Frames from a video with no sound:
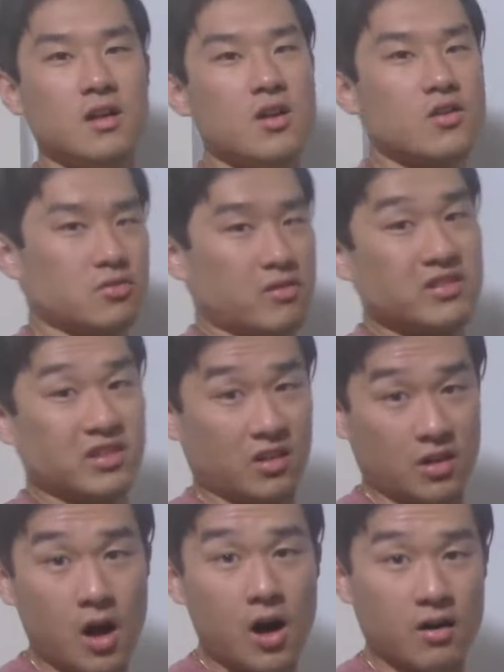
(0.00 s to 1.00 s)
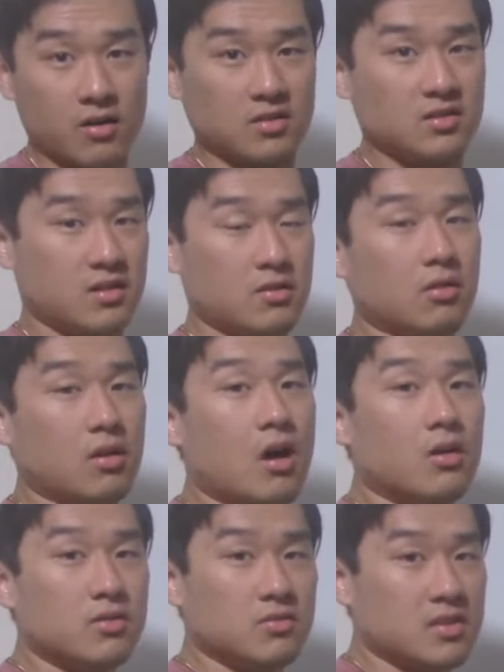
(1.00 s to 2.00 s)
So it's long, it's still
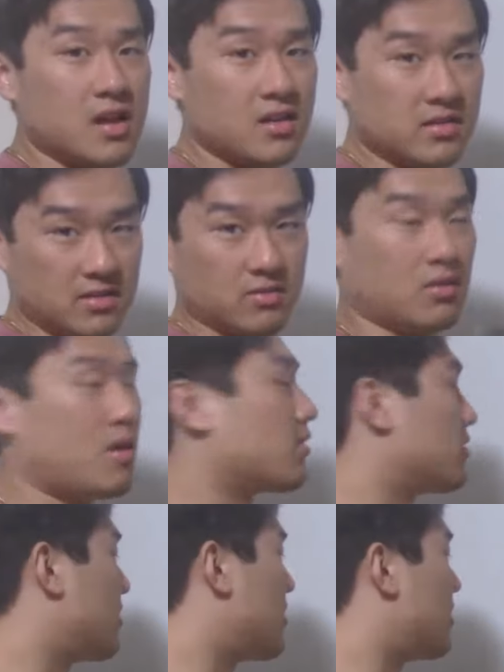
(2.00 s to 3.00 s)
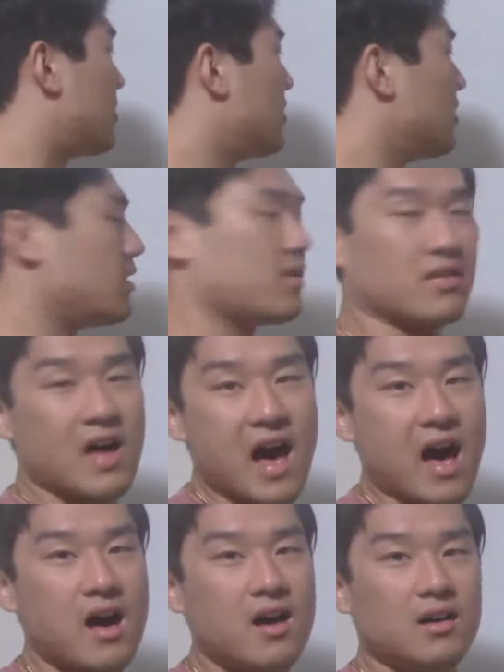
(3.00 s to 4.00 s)
long to say, it's still longer than
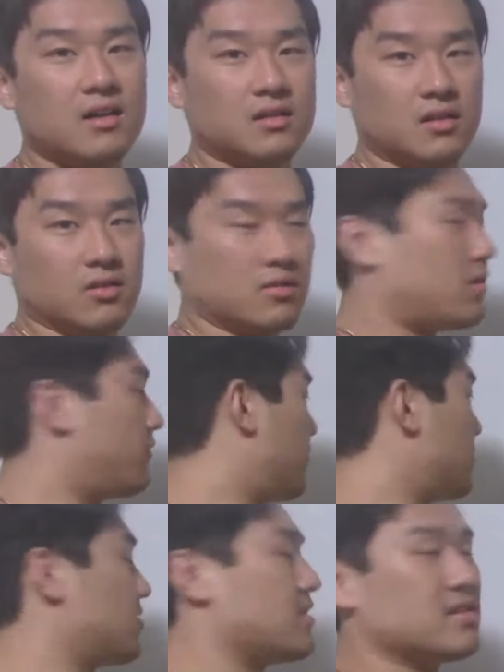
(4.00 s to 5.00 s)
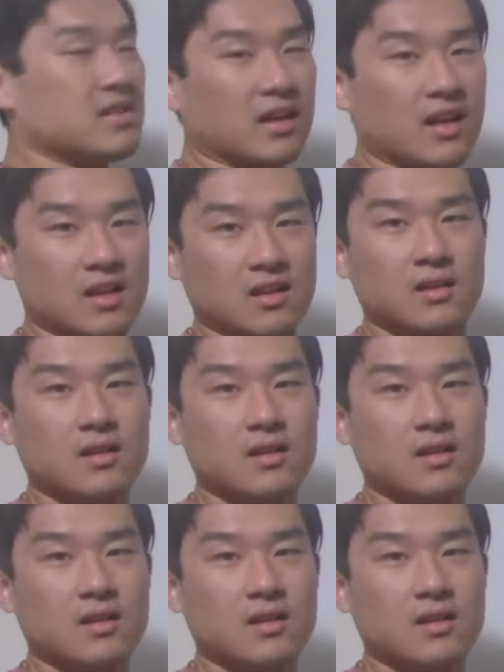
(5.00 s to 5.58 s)
that. You know, the first and the second.